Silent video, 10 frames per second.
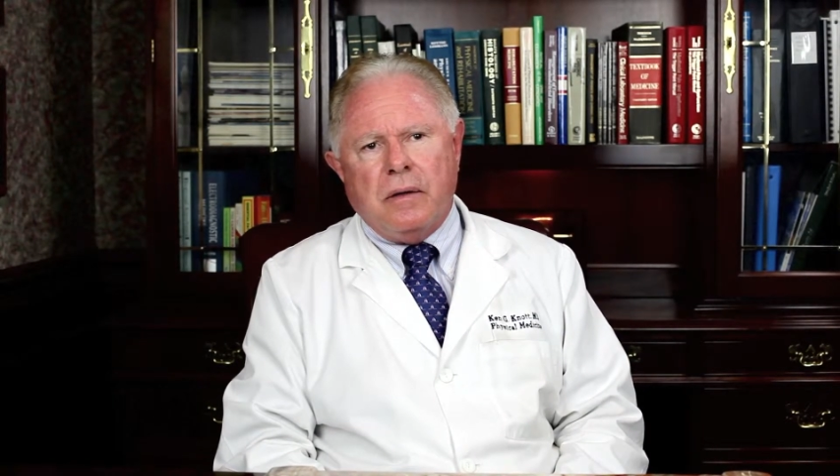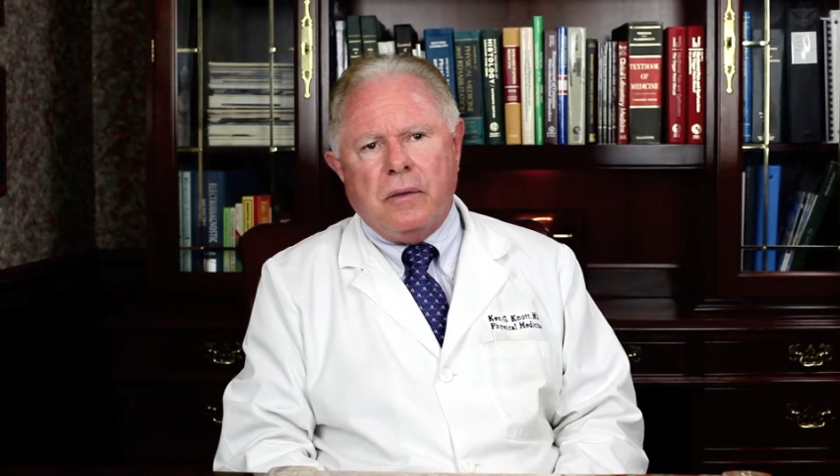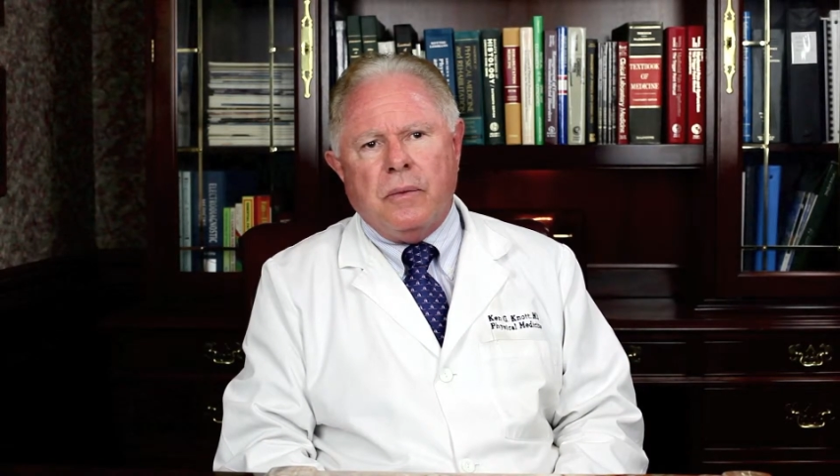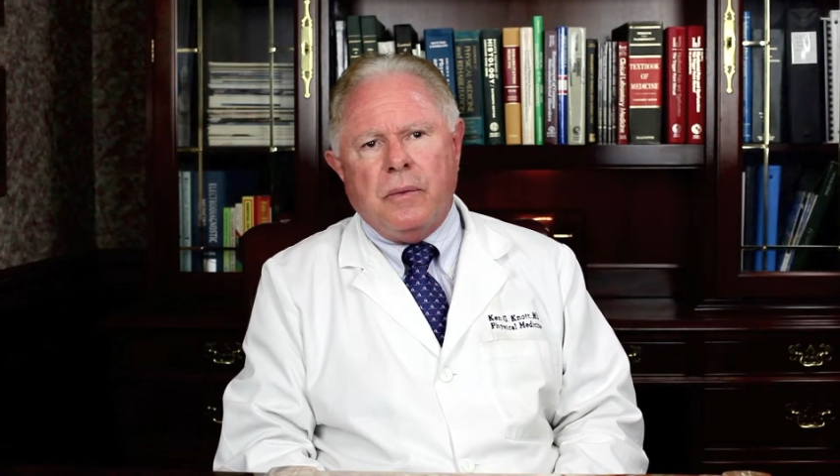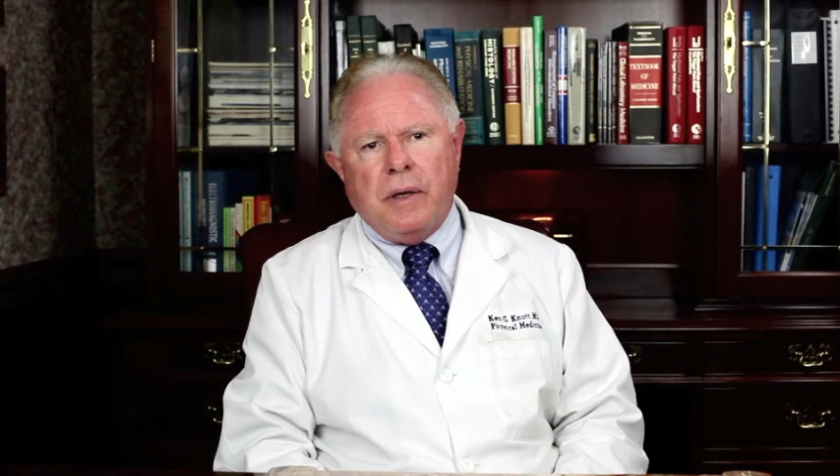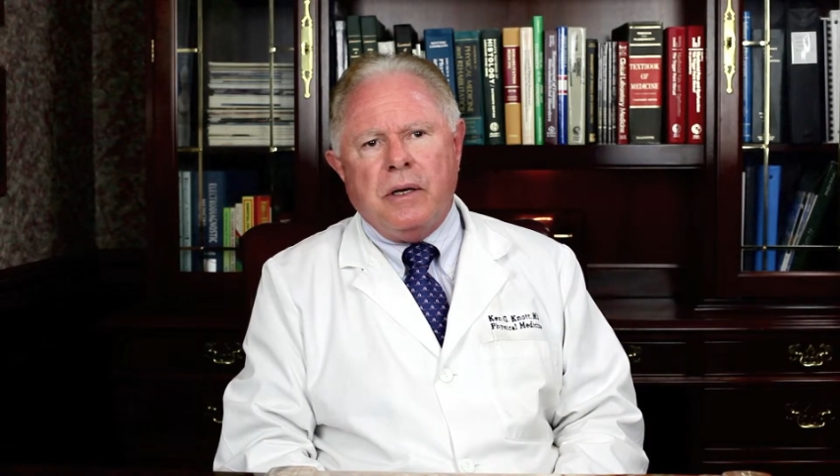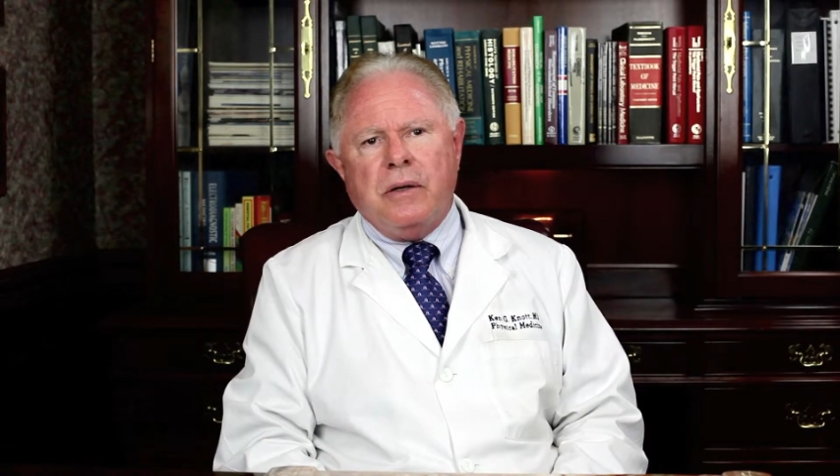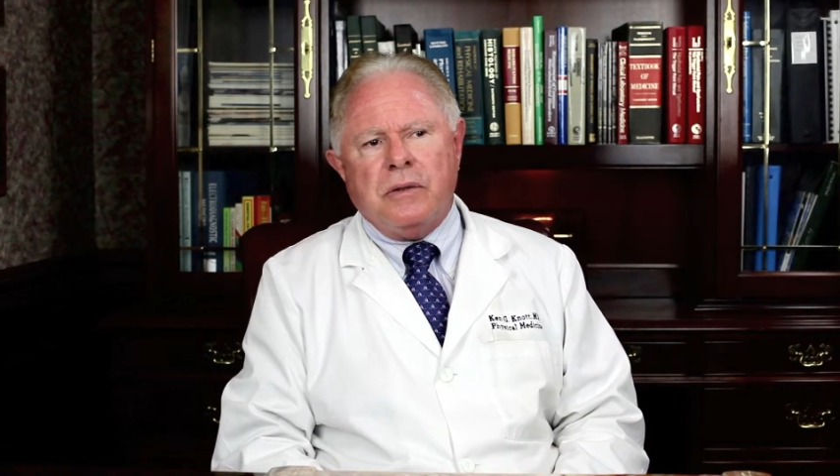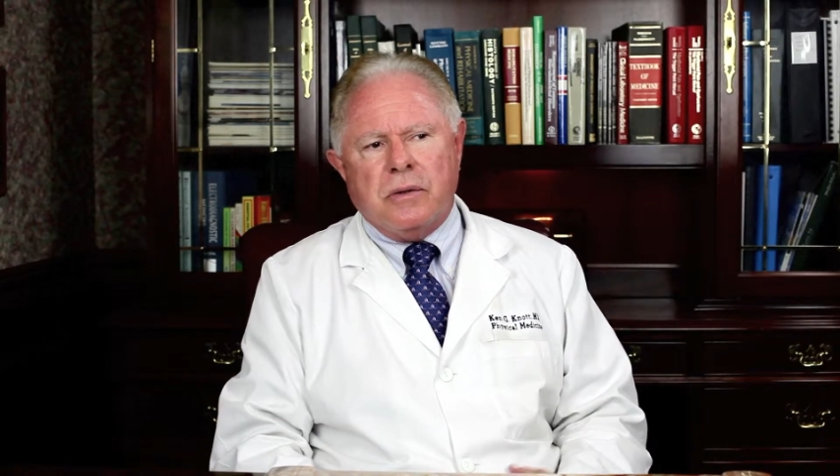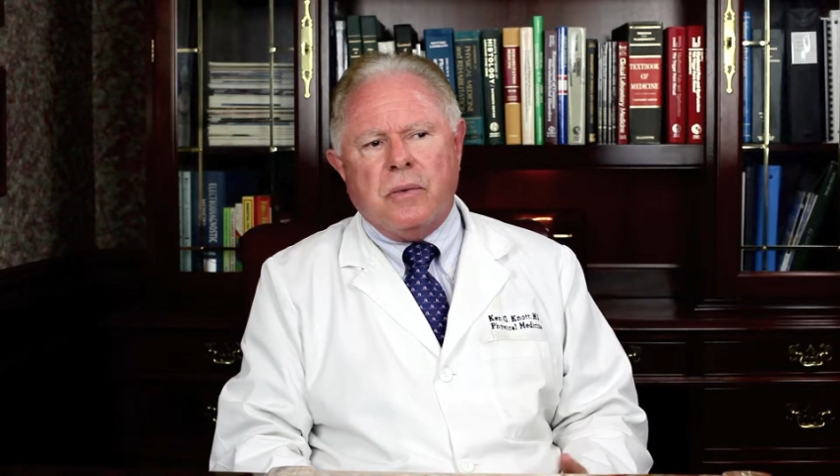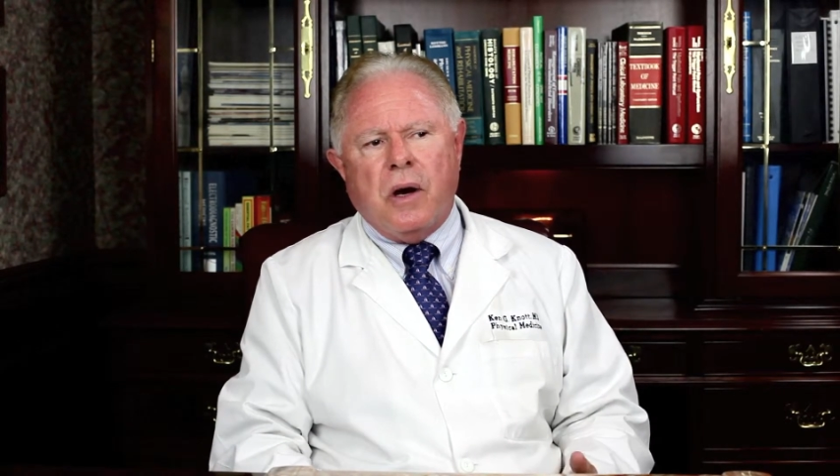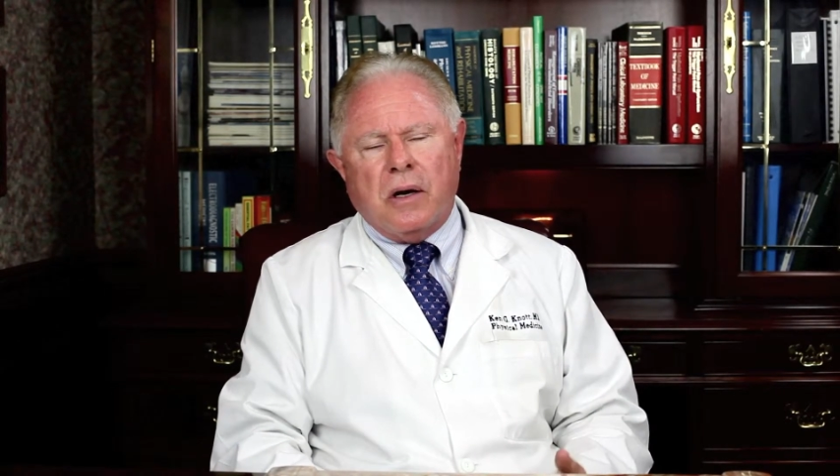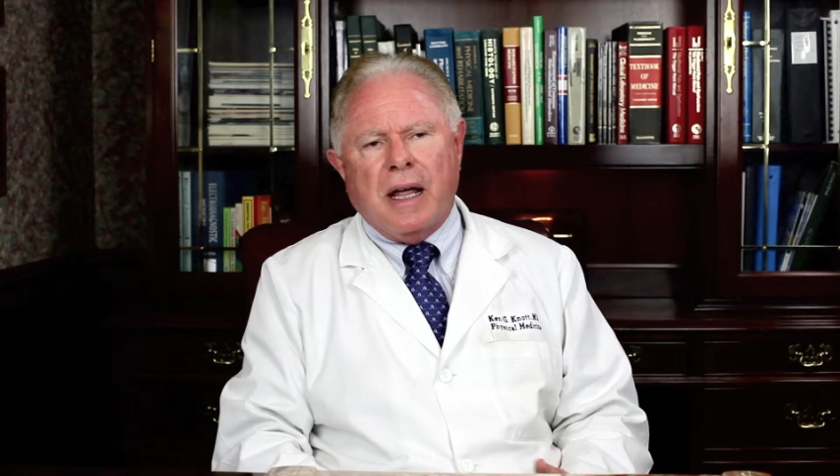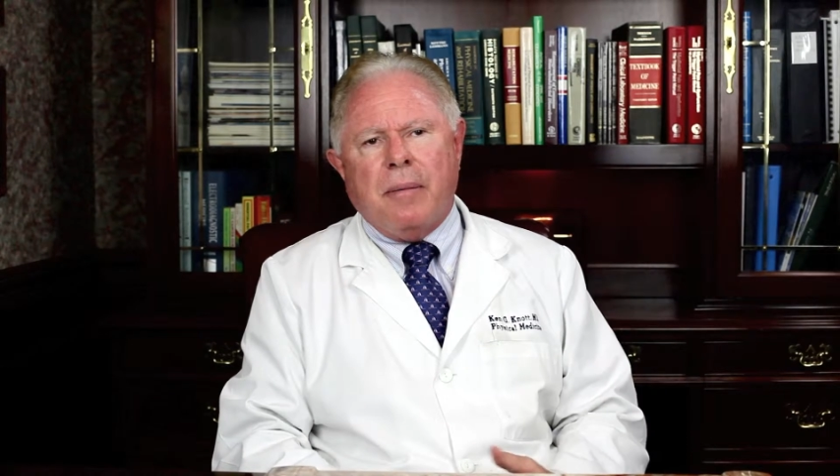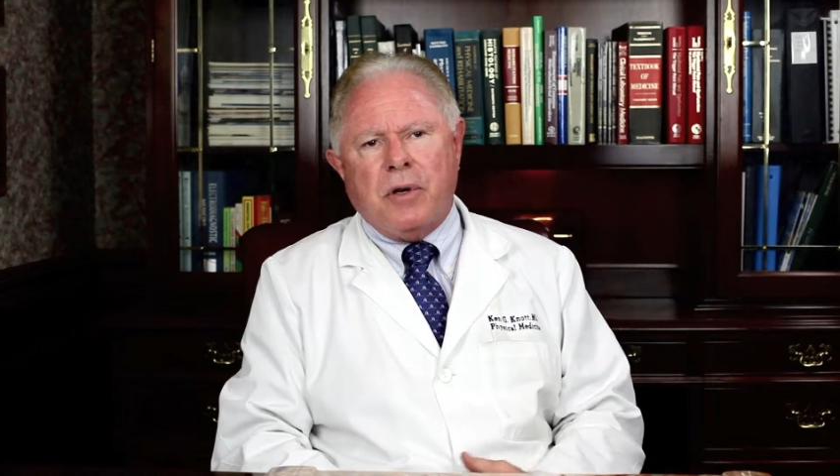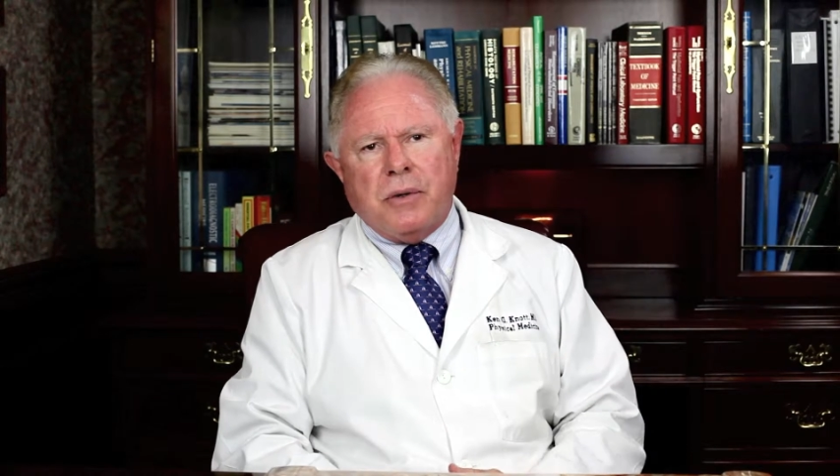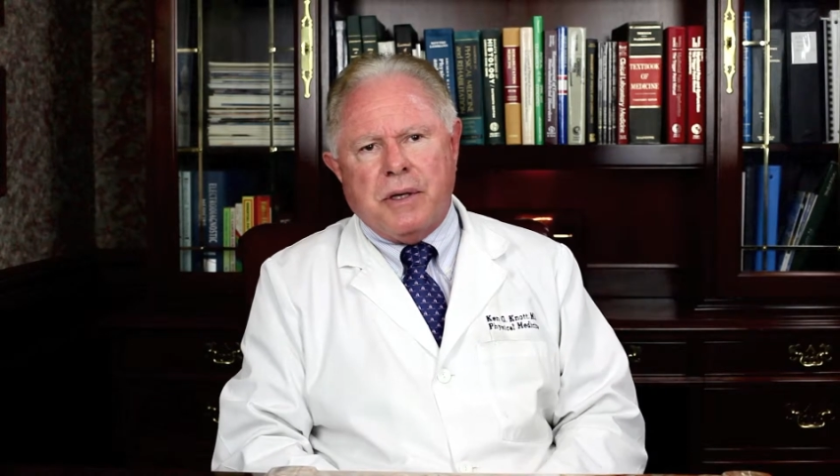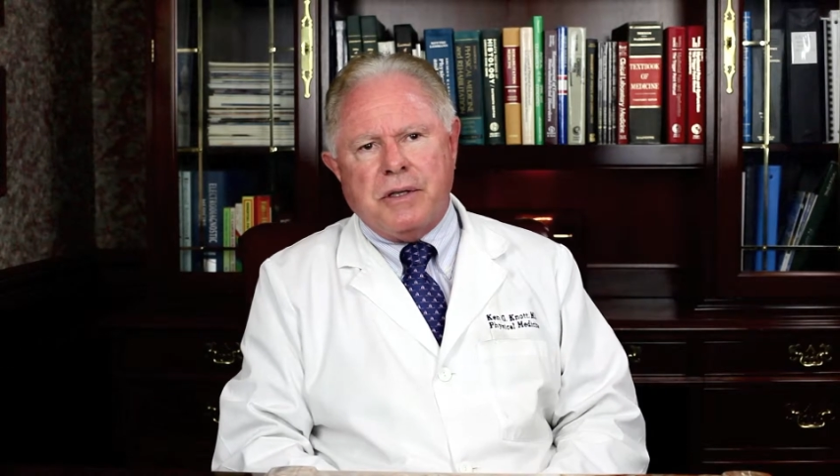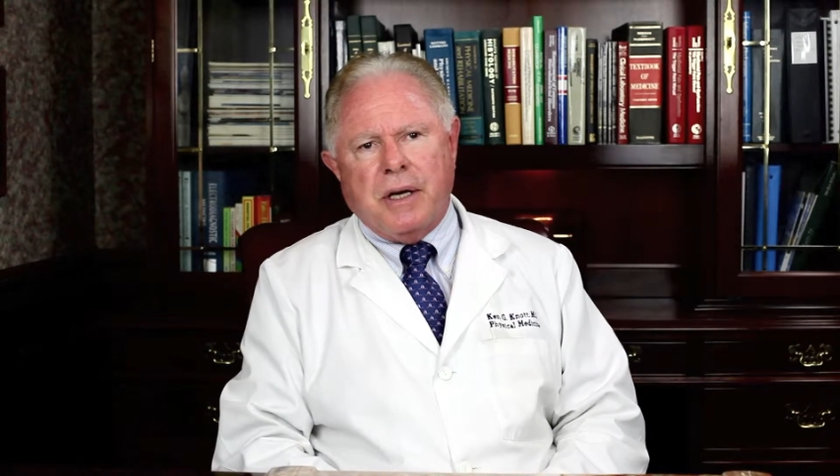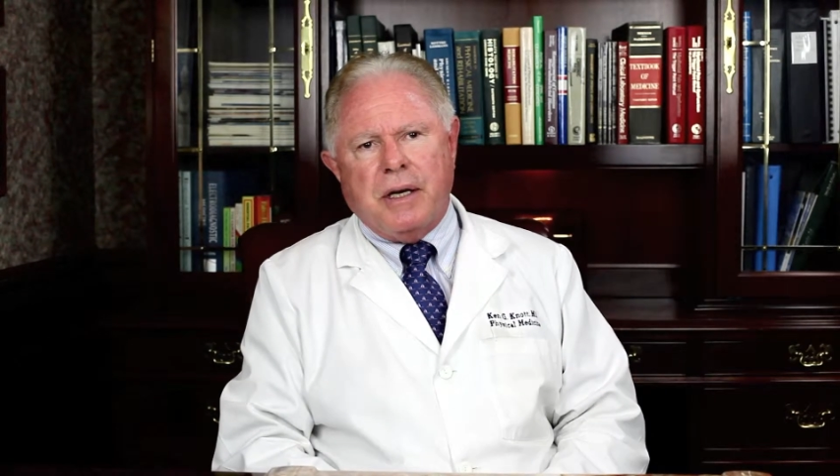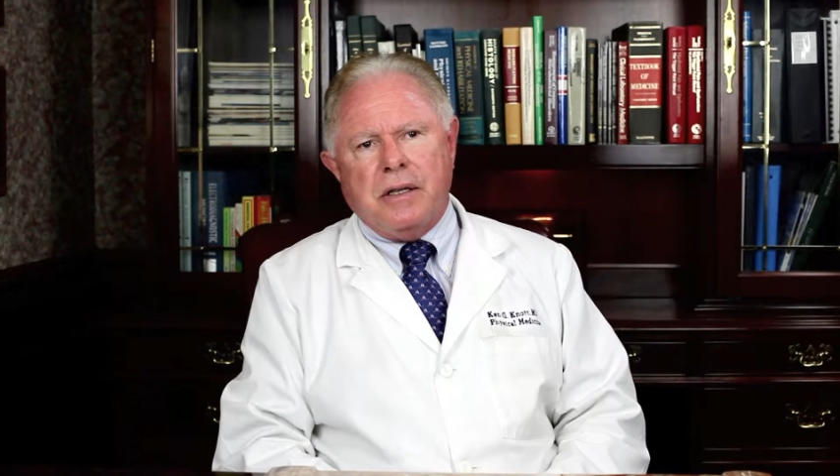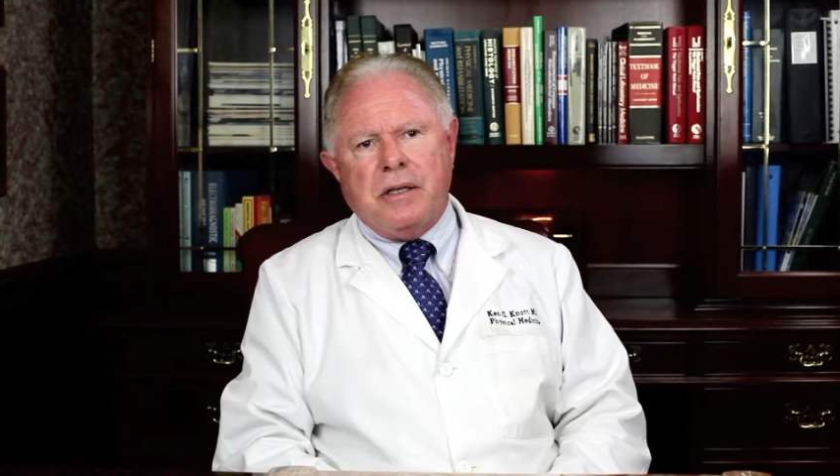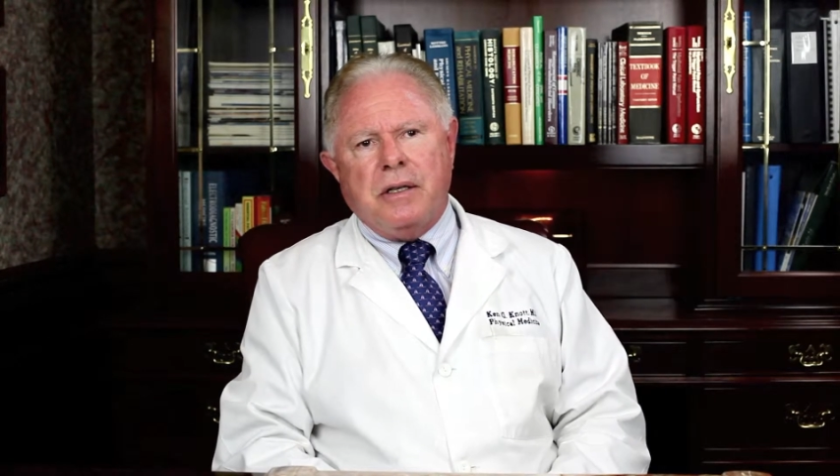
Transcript: We use the wrong laboratory studies